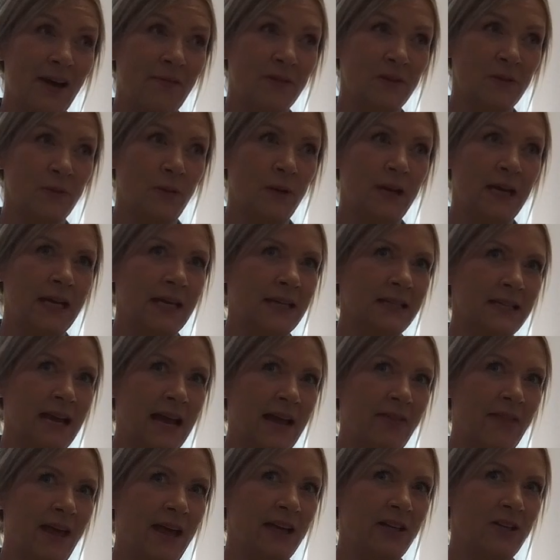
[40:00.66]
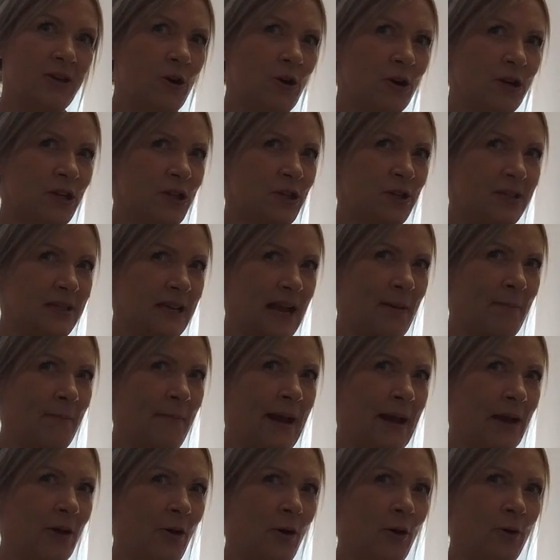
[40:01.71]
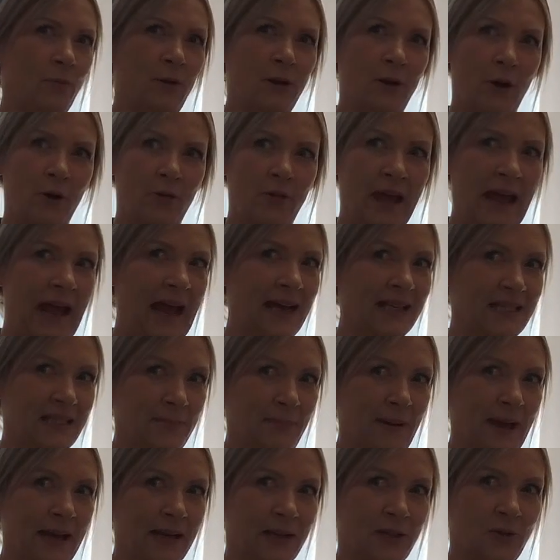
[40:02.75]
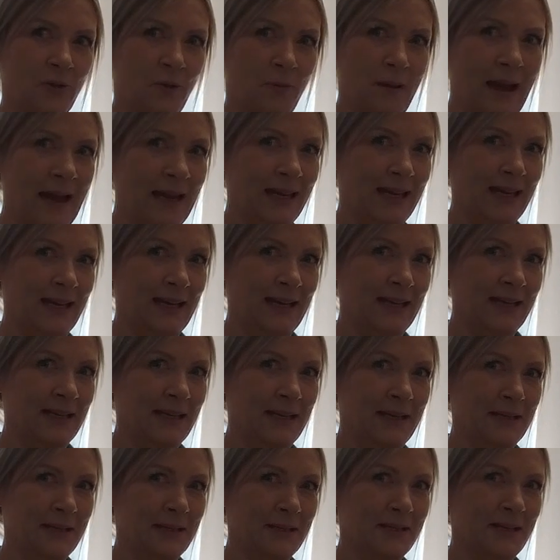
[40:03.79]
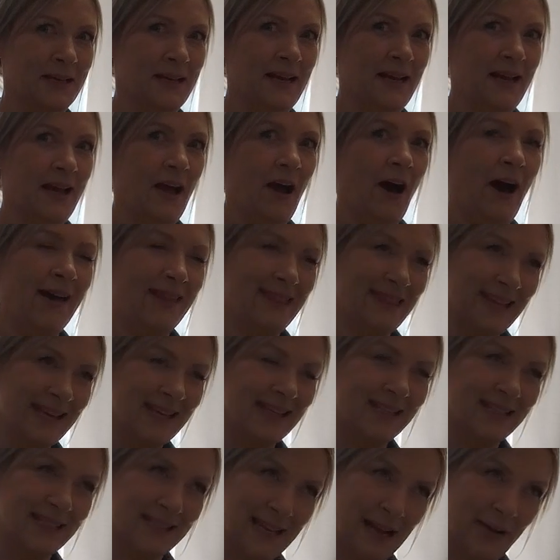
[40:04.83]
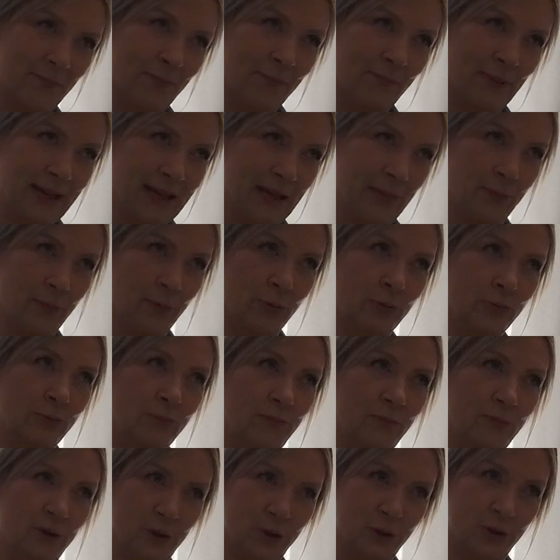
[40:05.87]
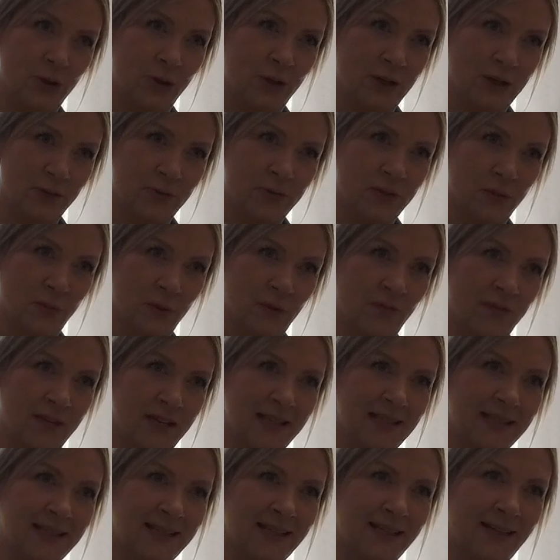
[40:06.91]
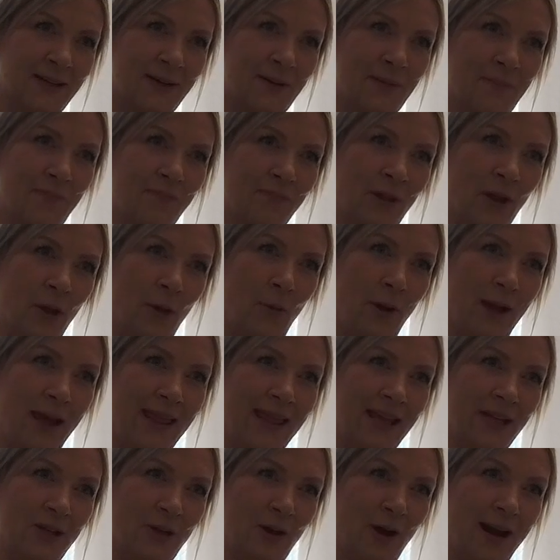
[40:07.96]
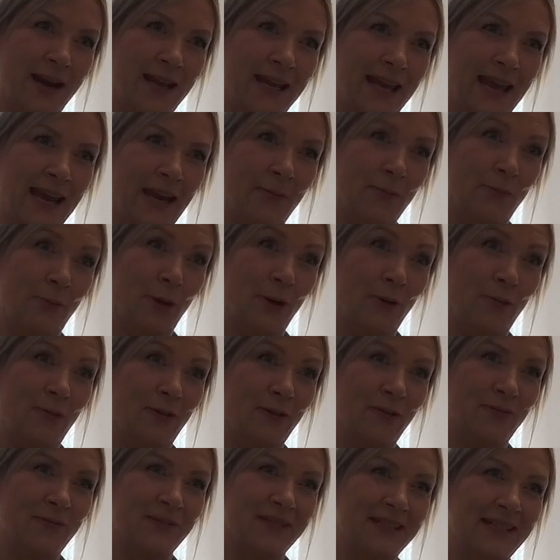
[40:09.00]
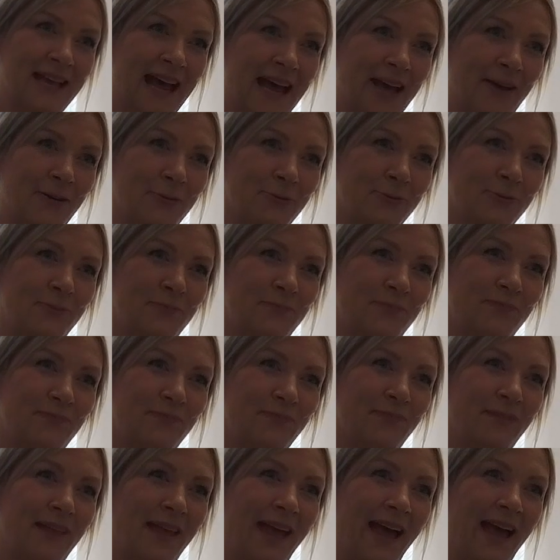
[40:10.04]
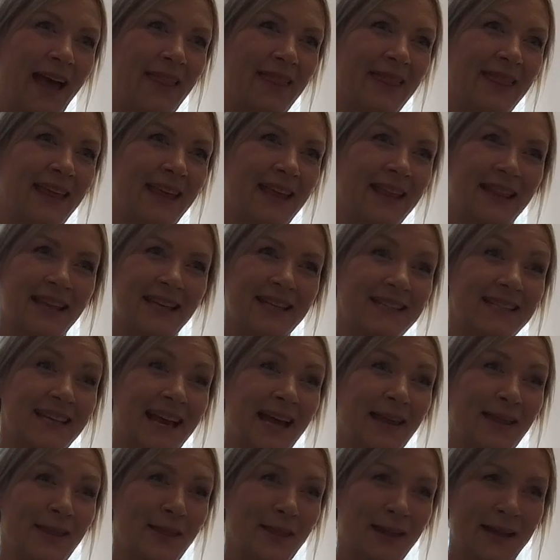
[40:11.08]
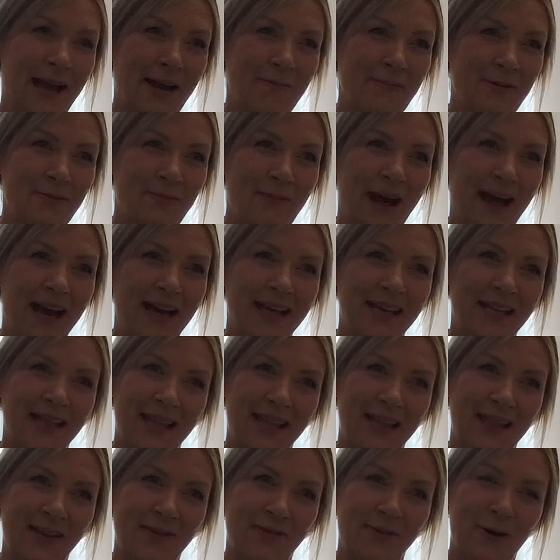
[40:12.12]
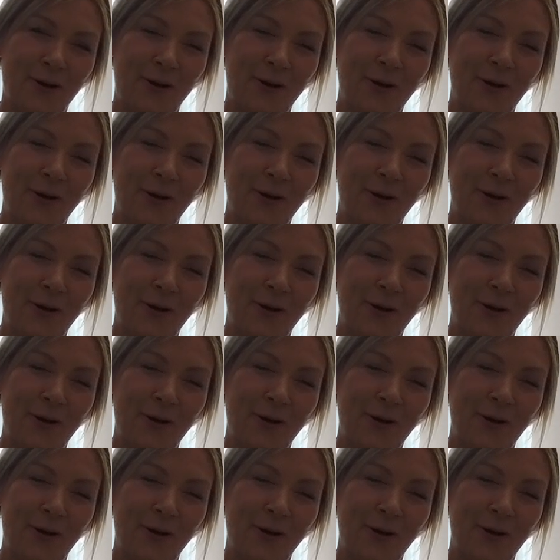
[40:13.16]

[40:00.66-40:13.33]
that was weird. And they'd only just come back on. We'd got their house back to immaculate. And I think some people do little Swifties where they're trying to get it perfect for sale and then they're saying that they're coming back and then they've